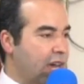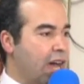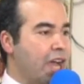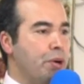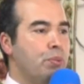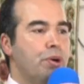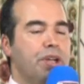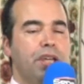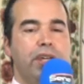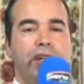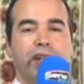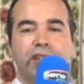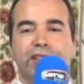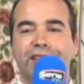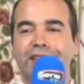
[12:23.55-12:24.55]
I work
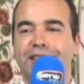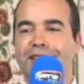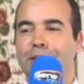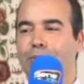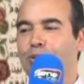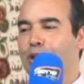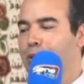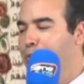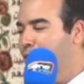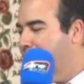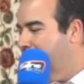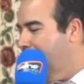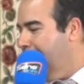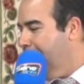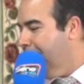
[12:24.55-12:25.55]
here since September
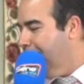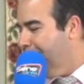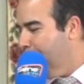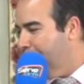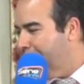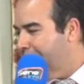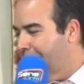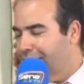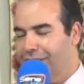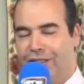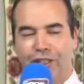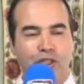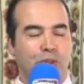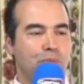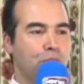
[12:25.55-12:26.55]
9th. We started
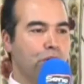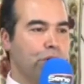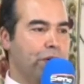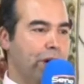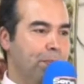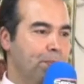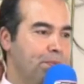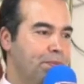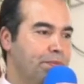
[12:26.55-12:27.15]
this program.